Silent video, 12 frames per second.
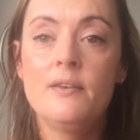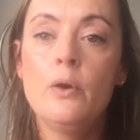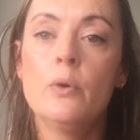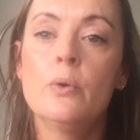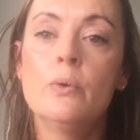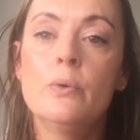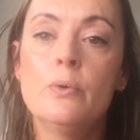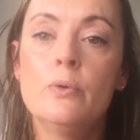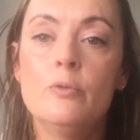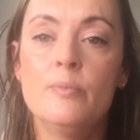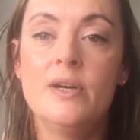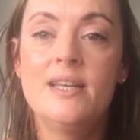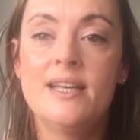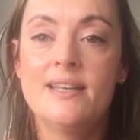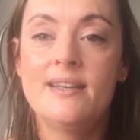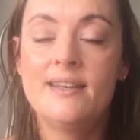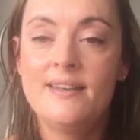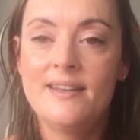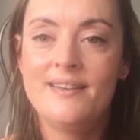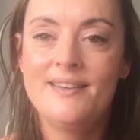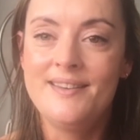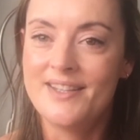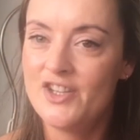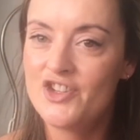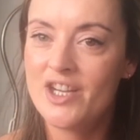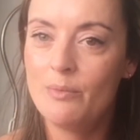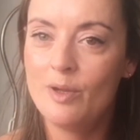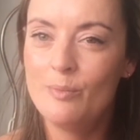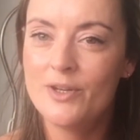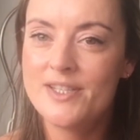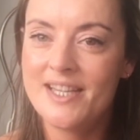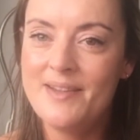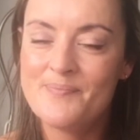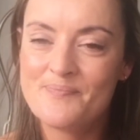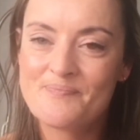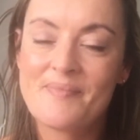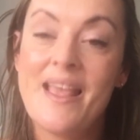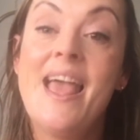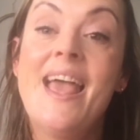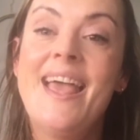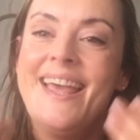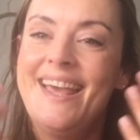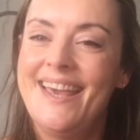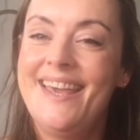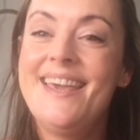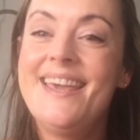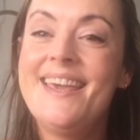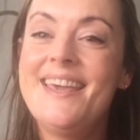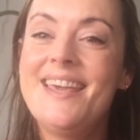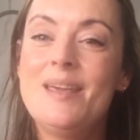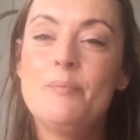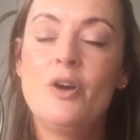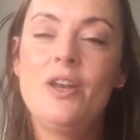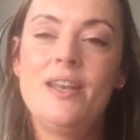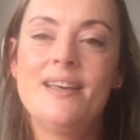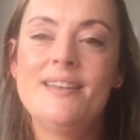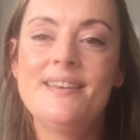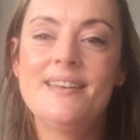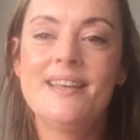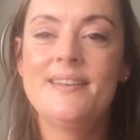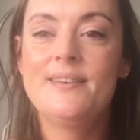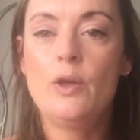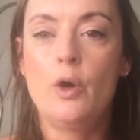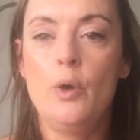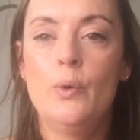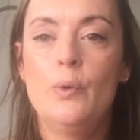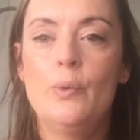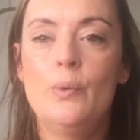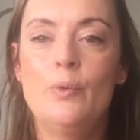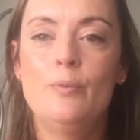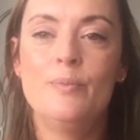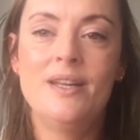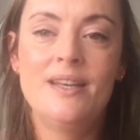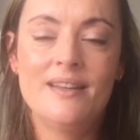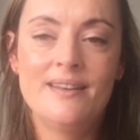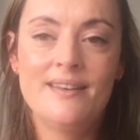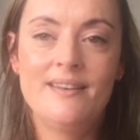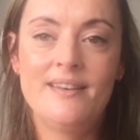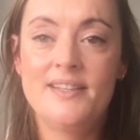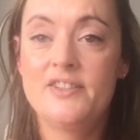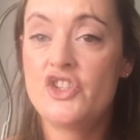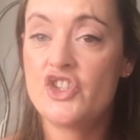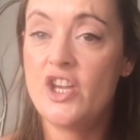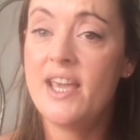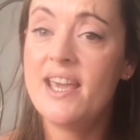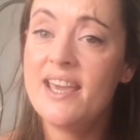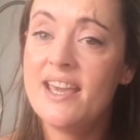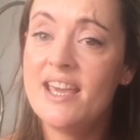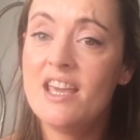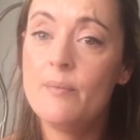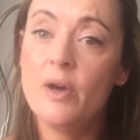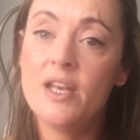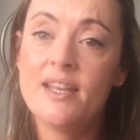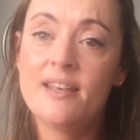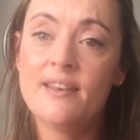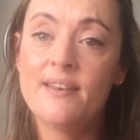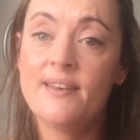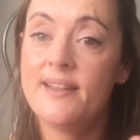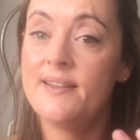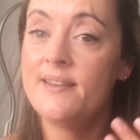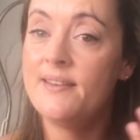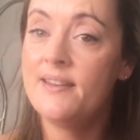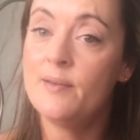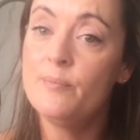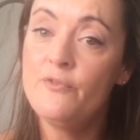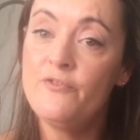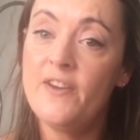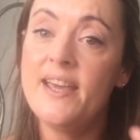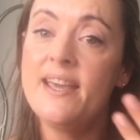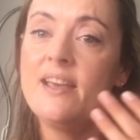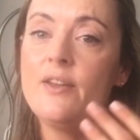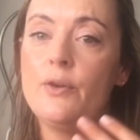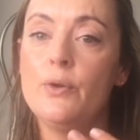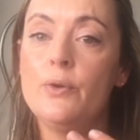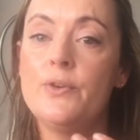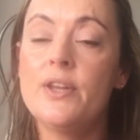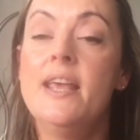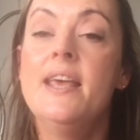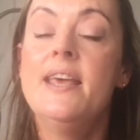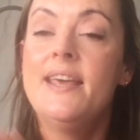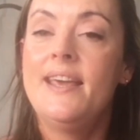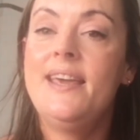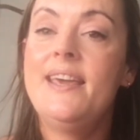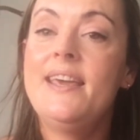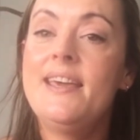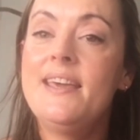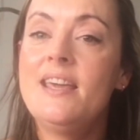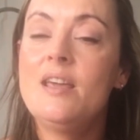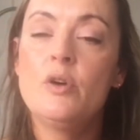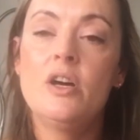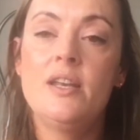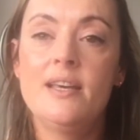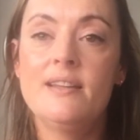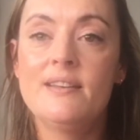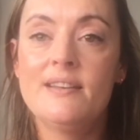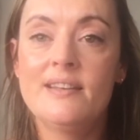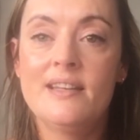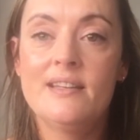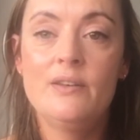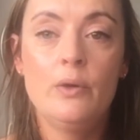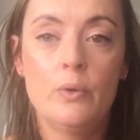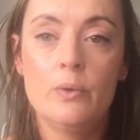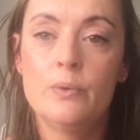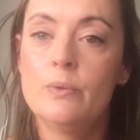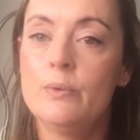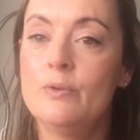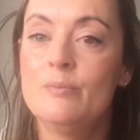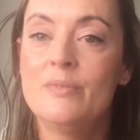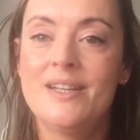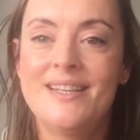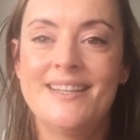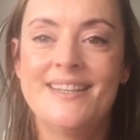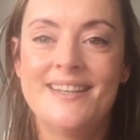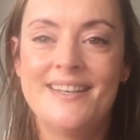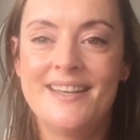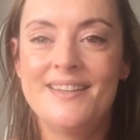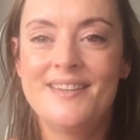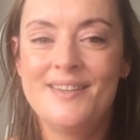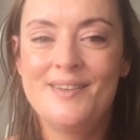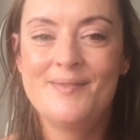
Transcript: ho molannan. Let's try it one more time. He molannan, ho molannan, she molannan, am ferur. He molannan, ho molannan.